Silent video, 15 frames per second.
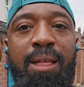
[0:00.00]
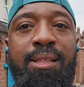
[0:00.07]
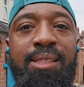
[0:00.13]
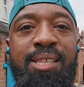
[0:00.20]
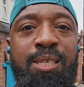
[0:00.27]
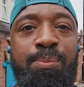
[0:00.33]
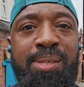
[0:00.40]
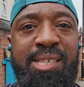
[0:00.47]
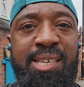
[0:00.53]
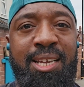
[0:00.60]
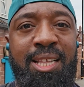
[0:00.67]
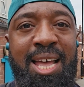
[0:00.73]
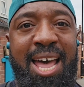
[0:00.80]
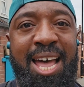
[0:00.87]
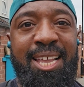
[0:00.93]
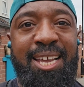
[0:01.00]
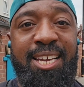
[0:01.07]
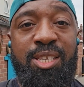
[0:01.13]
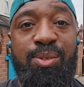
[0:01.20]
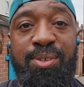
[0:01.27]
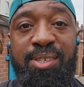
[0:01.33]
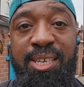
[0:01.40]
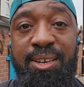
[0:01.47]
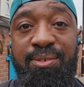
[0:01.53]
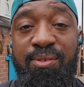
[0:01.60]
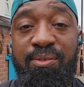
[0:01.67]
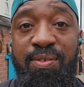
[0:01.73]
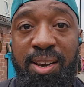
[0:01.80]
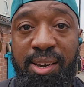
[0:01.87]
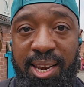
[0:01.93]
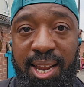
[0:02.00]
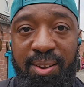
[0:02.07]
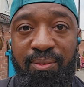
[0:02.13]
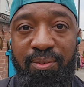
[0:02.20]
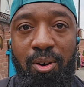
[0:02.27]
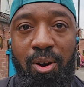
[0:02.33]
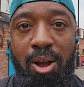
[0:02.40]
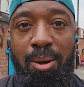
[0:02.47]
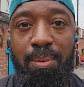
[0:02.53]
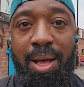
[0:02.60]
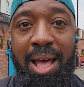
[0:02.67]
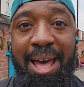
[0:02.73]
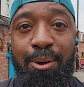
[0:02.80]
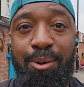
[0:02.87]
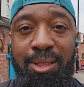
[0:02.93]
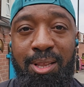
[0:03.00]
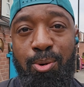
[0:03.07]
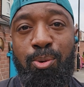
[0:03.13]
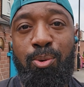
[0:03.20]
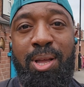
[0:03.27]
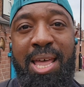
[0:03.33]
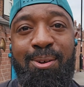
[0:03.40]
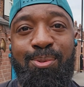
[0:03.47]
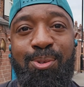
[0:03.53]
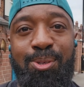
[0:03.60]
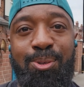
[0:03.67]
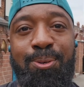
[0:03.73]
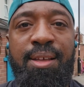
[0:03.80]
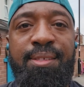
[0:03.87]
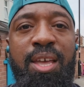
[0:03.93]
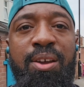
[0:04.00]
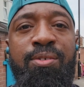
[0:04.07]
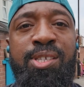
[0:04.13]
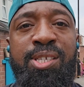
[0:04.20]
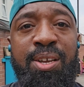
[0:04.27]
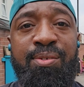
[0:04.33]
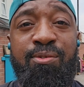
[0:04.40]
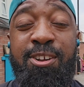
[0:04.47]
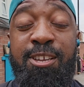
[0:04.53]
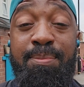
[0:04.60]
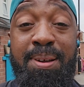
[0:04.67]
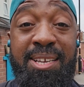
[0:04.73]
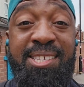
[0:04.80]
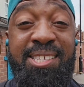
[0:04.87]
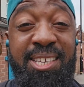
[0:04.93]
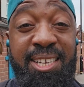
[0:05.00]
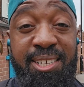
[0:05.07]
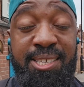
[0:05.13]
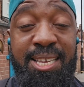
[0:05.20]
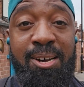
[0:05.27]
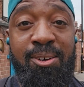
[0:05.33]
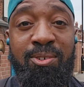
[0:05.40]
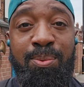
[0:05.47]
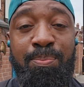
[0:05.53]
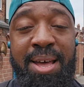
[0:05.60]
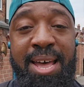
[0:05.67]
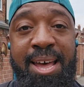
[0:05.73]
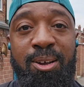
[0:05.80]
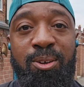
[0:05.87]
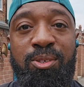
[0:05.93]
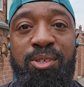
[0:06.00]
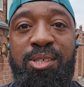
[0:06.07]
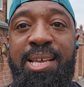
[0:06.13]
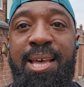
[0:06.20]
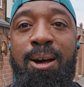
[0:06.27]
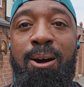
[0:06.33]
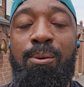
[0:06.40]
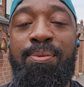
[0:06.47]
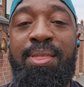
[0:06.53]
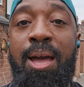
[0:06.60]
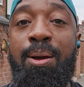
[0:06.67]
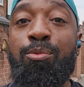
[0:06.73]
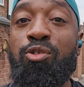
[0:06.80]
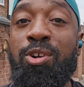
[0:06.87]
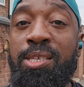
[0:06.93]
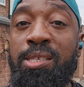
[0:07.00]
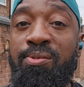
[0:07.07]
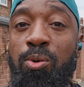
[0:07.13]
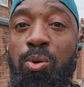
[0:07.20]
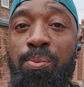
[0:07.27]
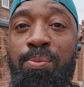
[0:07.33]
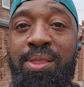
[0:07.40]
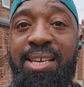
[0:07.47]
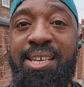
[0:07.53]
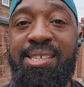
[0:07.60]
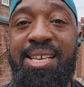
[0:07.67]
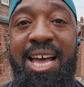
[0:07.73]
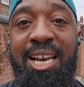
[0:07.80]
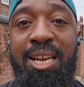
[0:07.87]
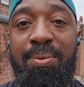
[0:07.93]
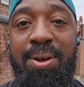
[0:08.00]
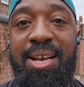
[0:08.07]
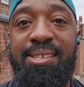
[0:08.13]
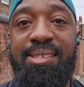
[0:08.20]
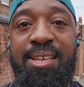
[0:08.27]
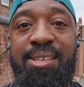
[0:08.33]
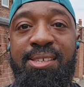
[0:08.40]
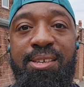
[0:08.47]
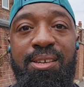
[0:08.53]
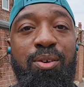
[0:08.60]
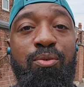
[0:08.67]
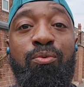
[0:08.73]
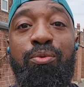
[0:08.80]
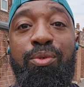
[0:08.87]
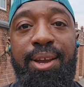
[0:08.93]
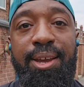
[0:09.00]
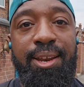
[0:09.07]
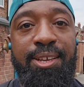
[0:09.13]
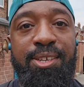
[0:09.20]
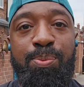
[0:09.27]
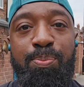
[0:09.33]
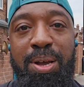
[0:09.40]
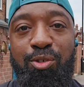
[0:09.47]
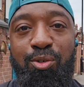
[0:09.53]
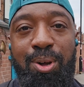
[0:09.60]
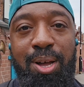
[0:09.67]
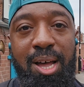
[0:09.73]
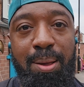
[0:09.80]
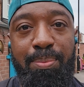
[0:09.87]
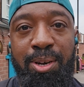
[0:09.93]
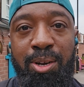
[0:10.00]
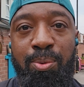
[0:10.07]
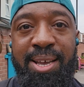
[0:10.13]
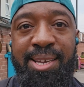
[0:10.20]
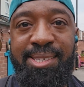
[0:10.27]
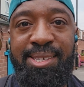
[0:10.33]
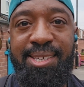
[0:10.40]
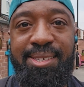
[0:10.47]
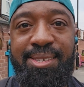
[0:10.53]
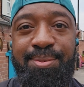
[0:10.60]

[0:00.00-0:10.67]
This particular alley has received funding from our local council. They received around about £6,000 to help them transform these alleyways into a really special urban oasis.